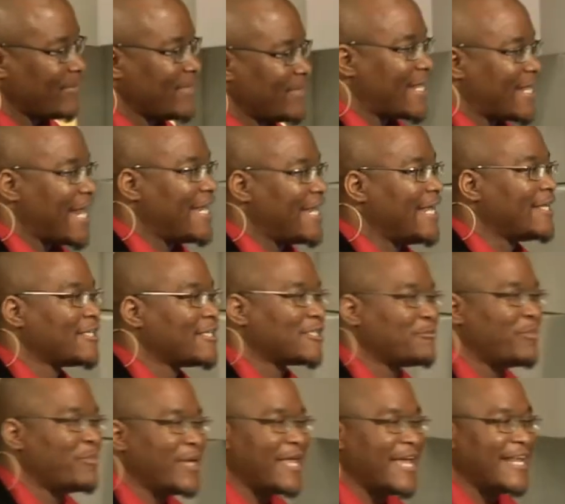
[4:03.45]
that I need to
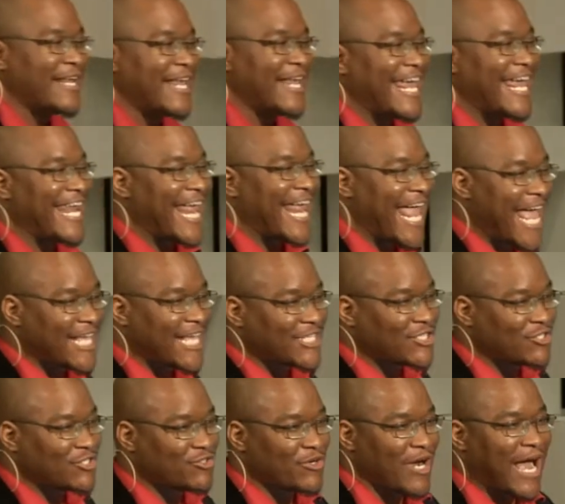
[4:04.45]
spend an
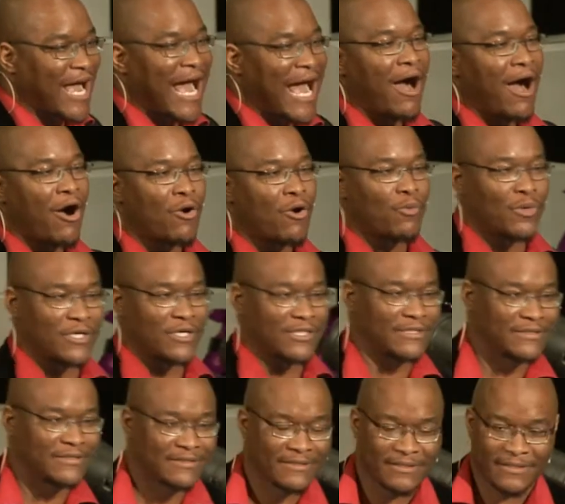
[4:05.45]
extra hour
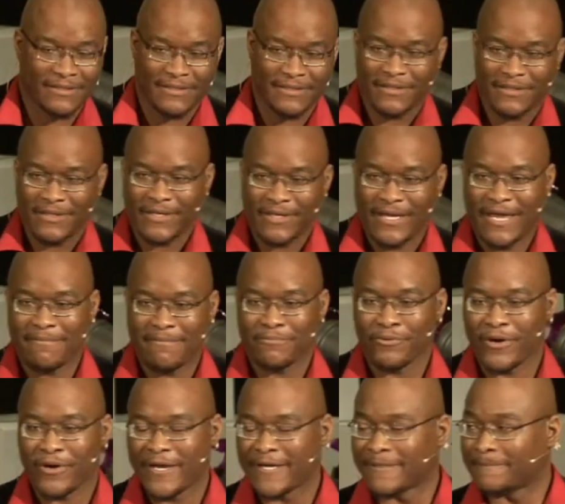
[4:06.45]
in
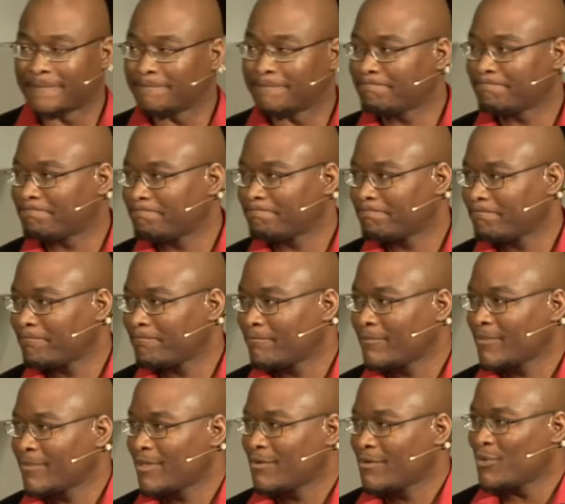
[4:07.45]
prayer.
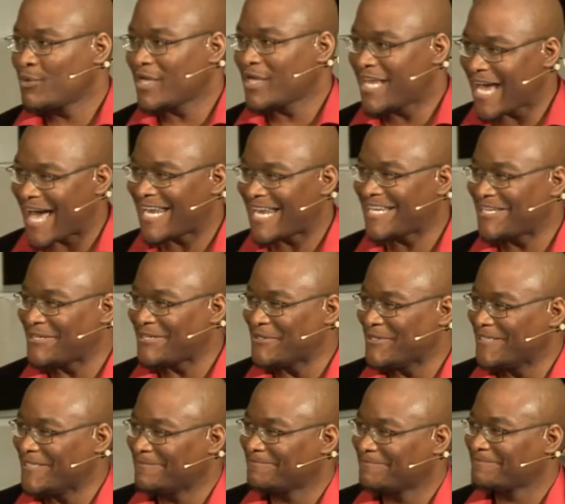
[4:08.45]
We got to
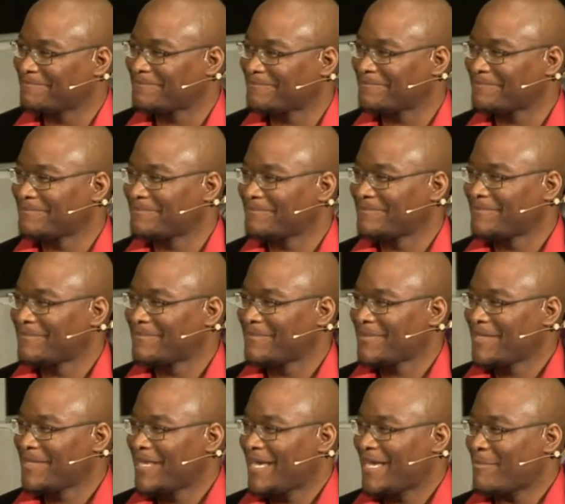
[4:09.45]
do it.
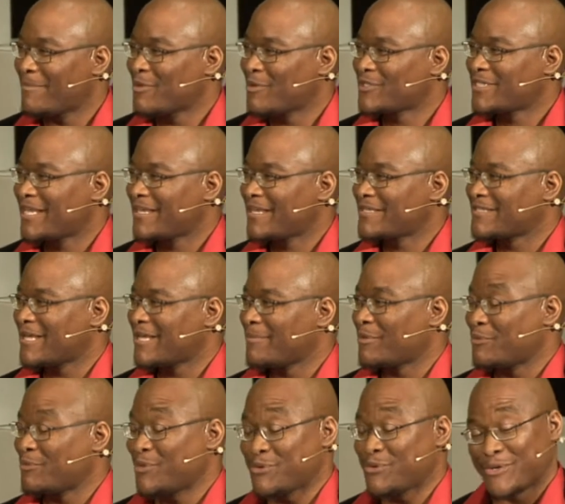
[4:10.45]
And I'm going to tell you
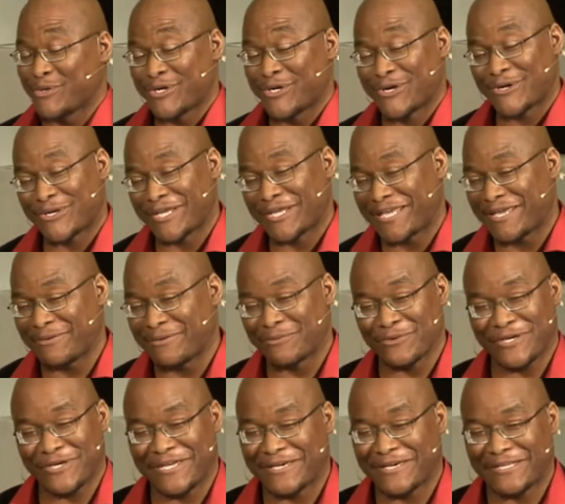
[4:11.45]
something. We, are going to get
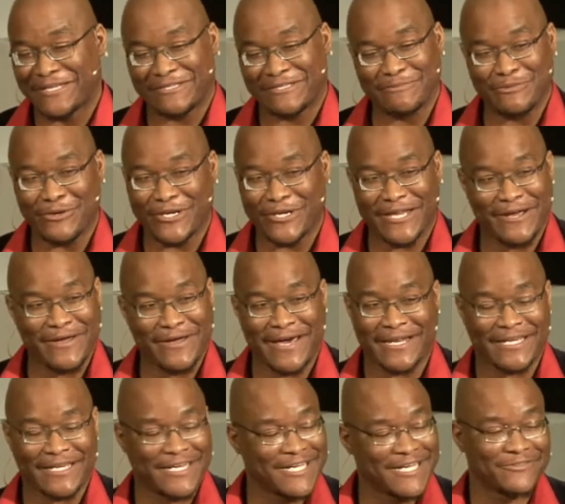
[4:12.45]
real this morning. Y'all
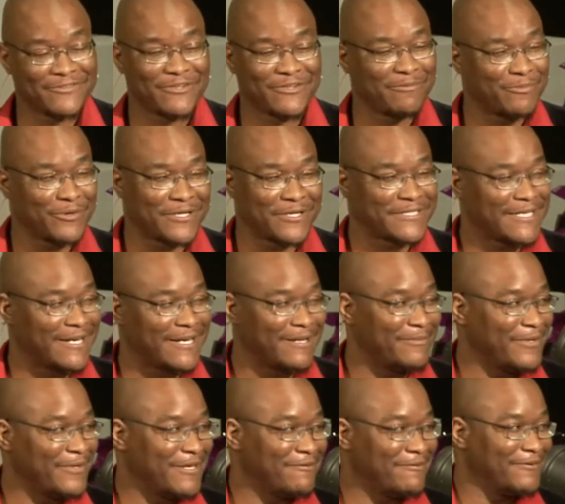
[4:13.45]
got a country boy standing
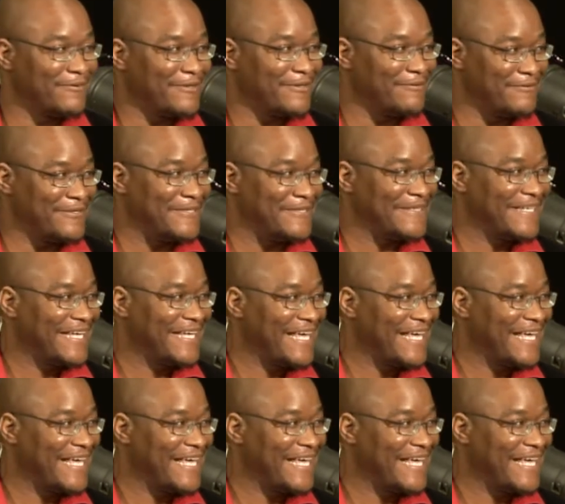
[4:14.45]
up here in front of you.